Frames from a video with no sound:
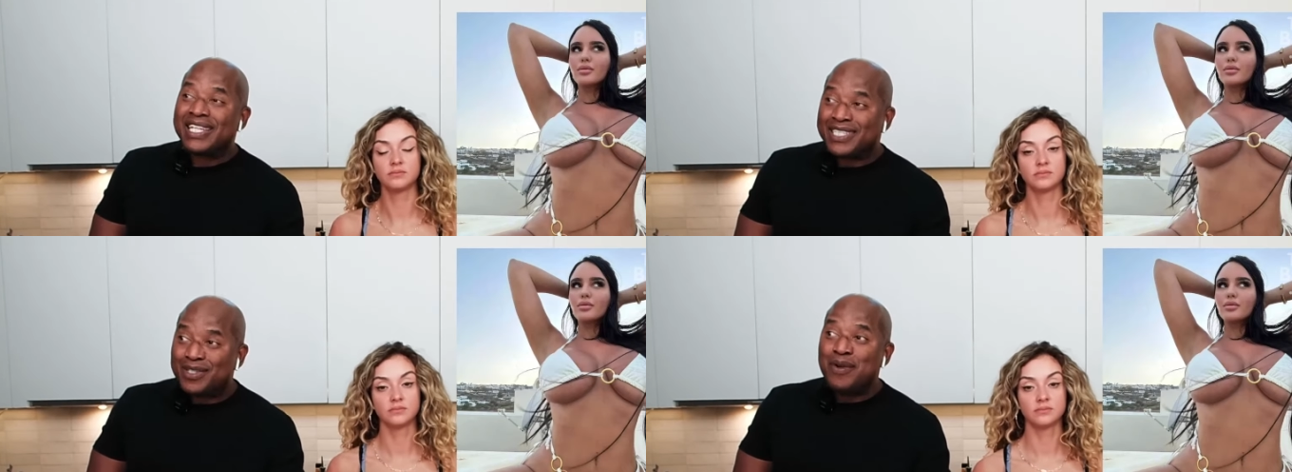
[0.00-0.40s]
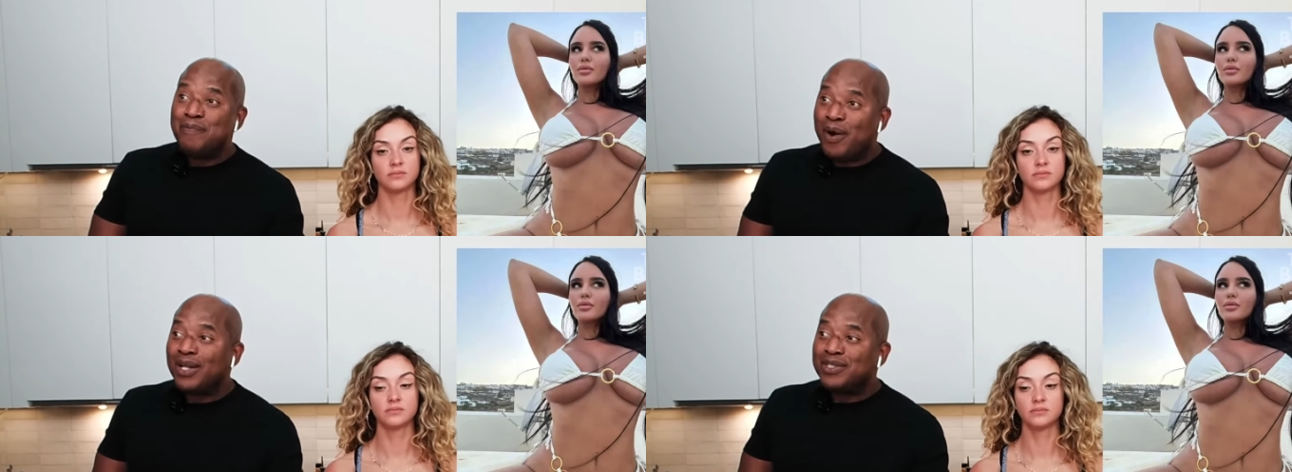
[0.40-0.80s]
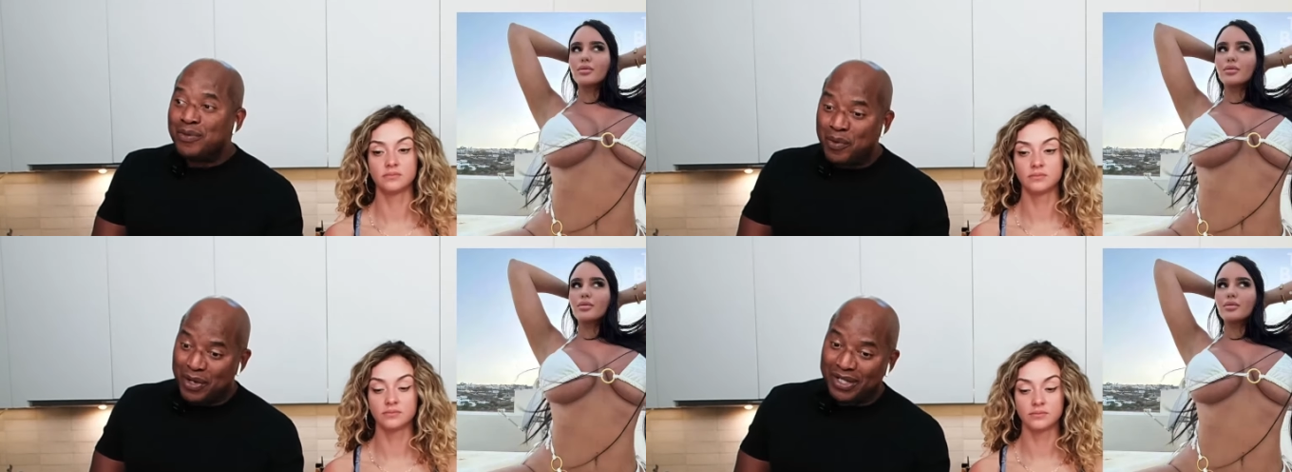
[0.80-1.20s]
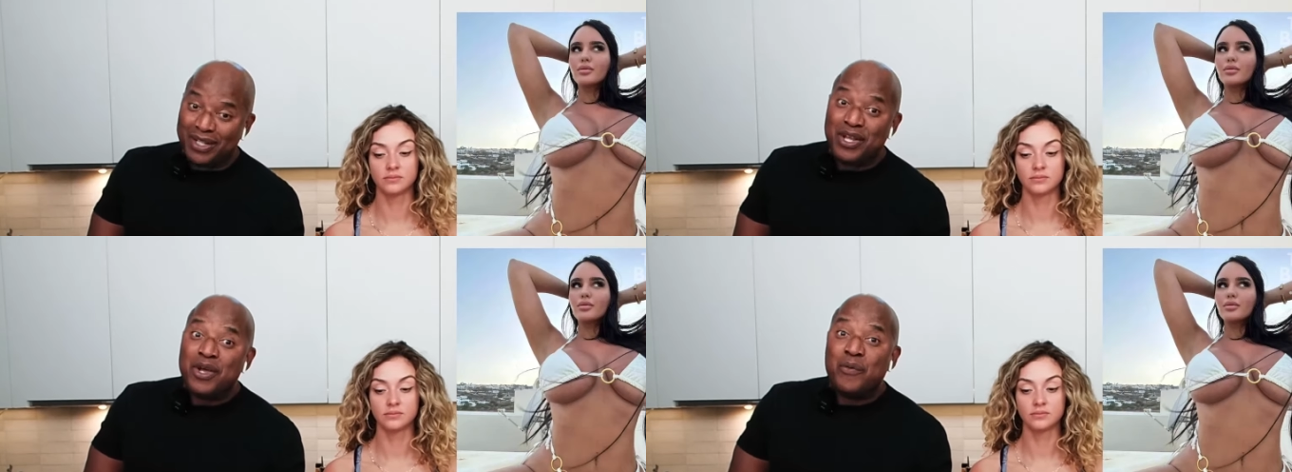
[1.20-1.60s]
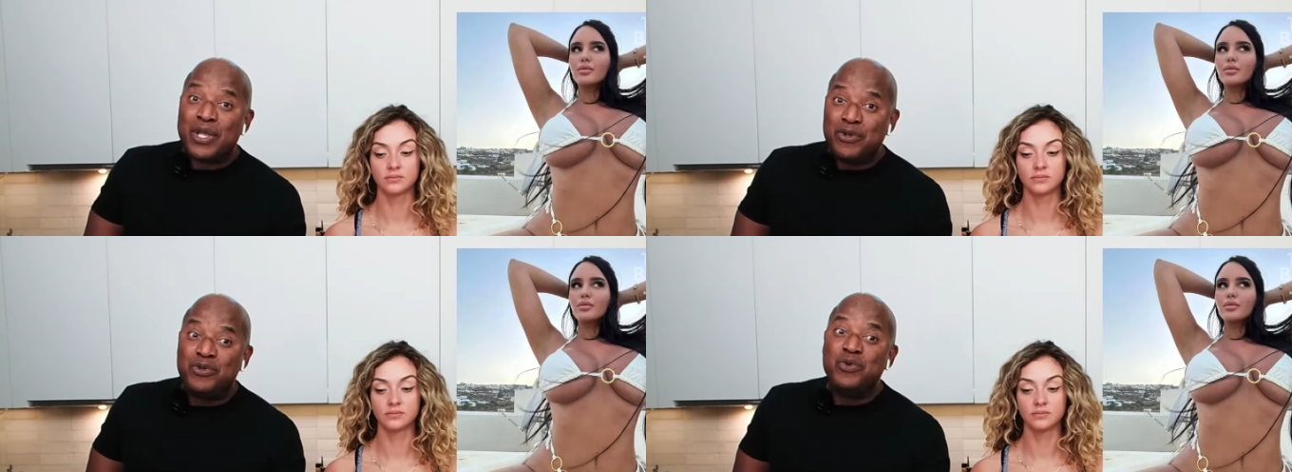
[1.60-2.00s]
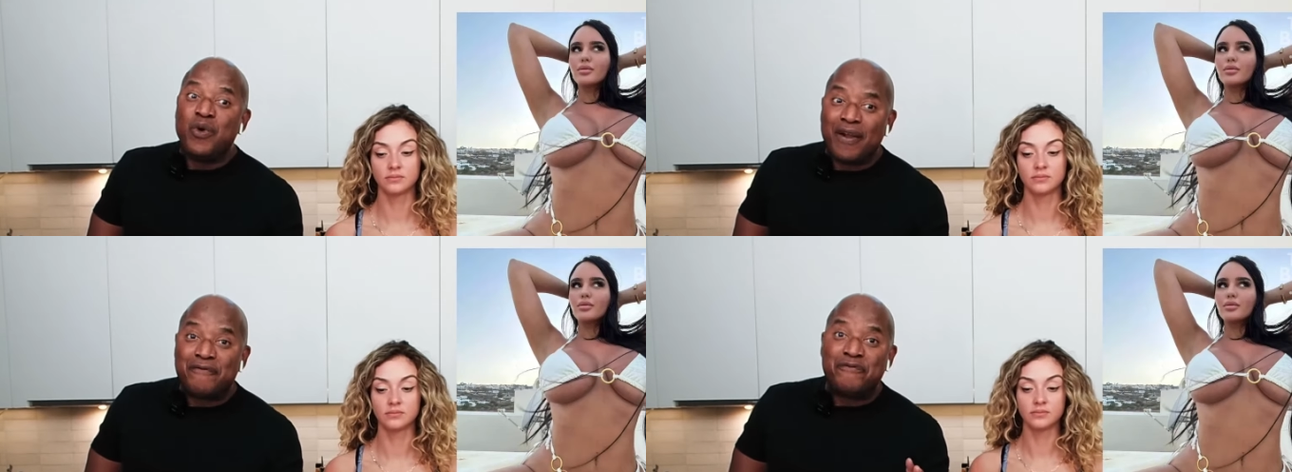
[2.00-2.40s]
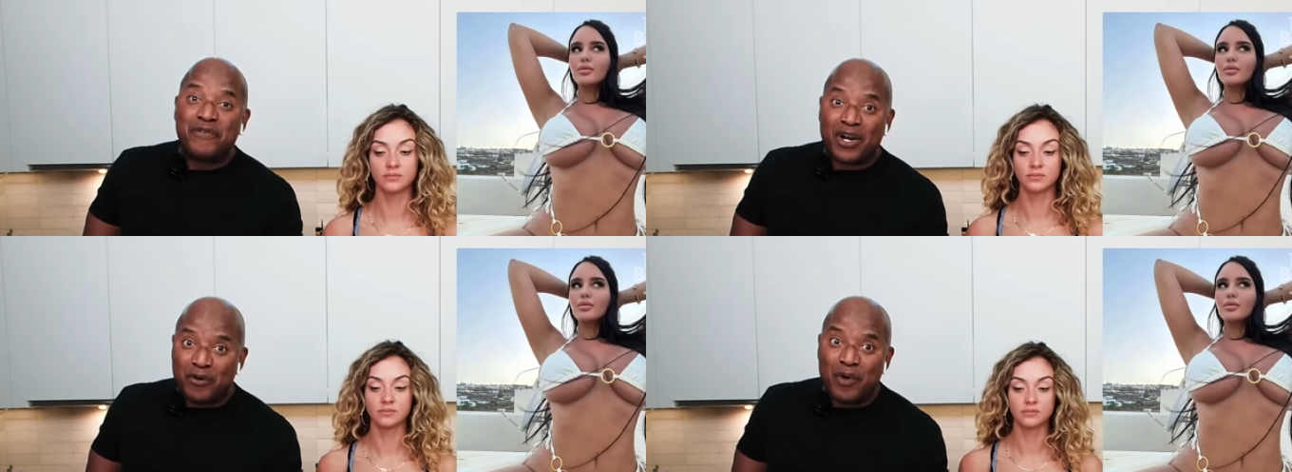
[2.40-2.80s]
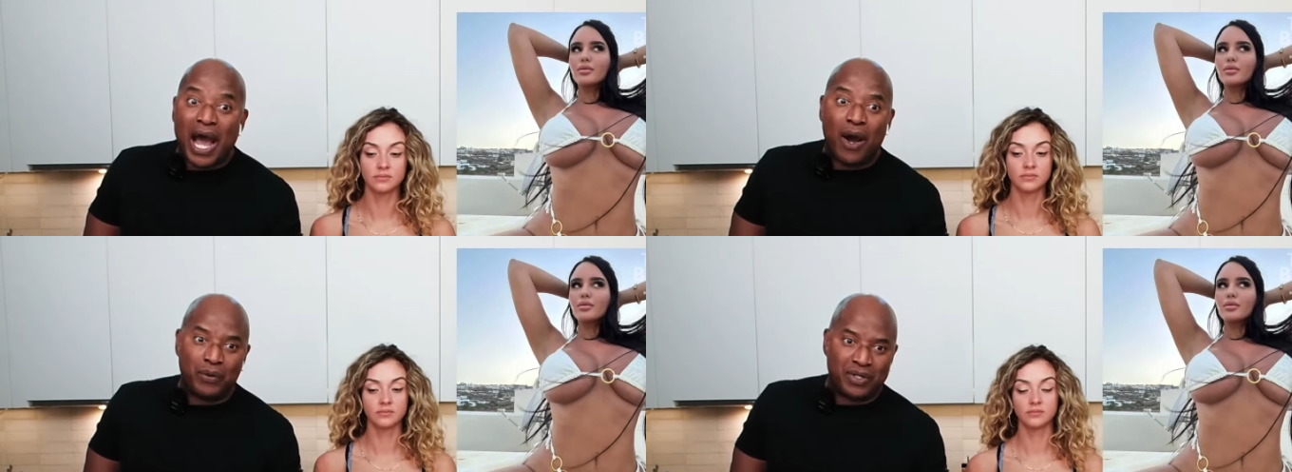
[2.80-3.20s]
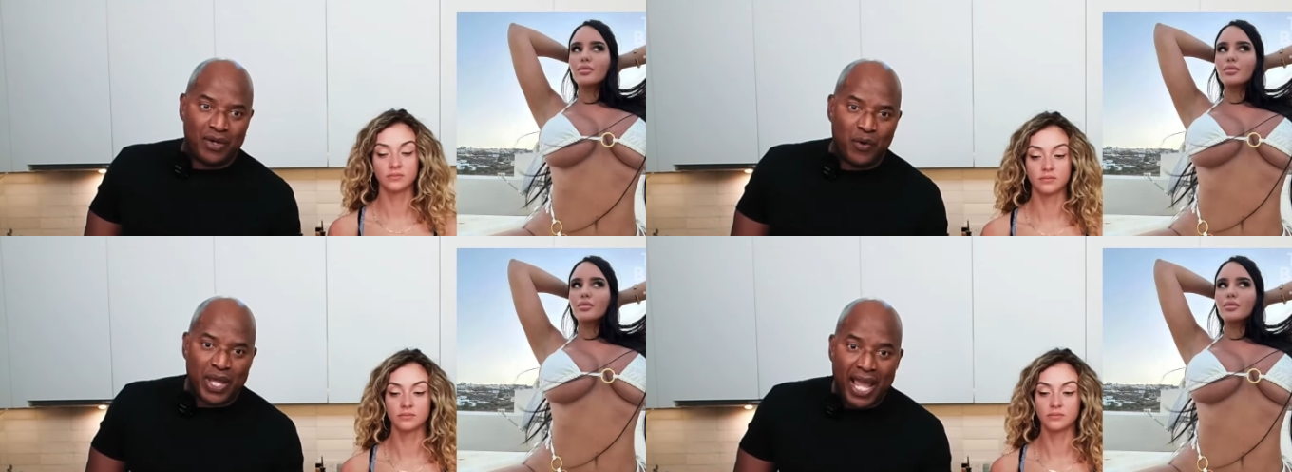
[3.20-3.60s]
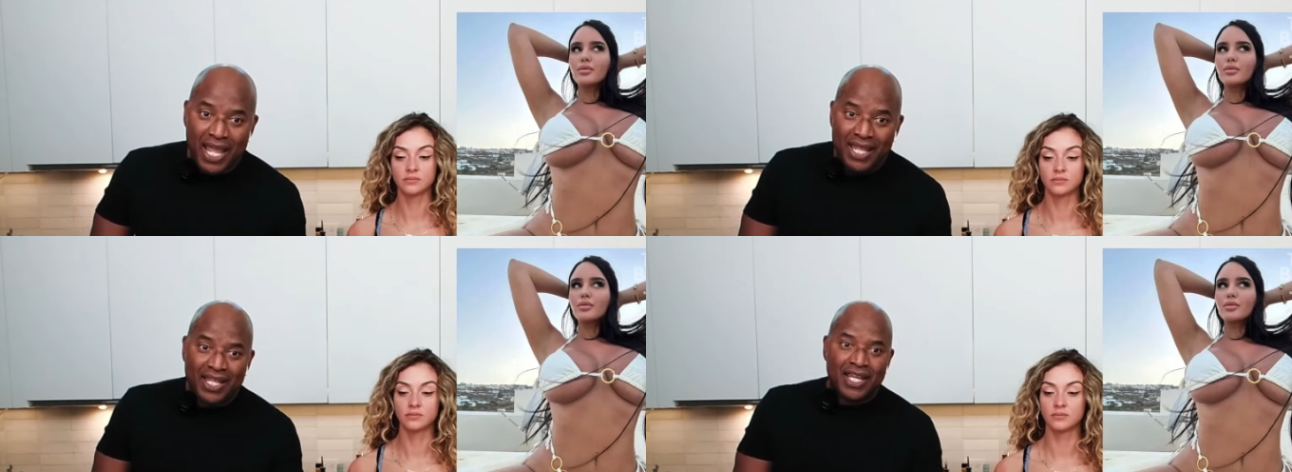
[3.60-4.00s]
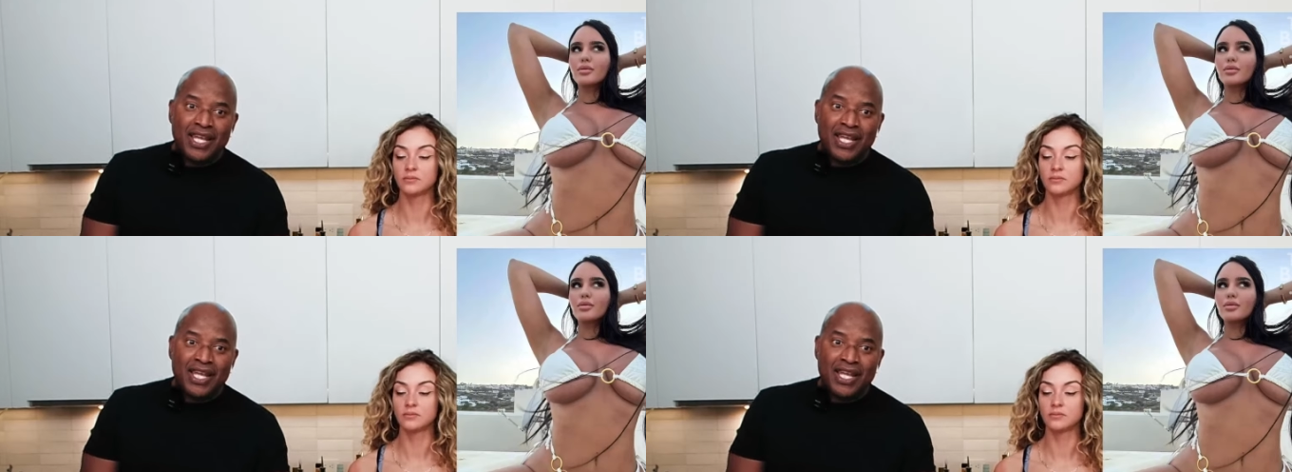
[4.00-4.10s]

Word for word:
Speaker 1: There's certain parts of the world where you do not fuck around, okay?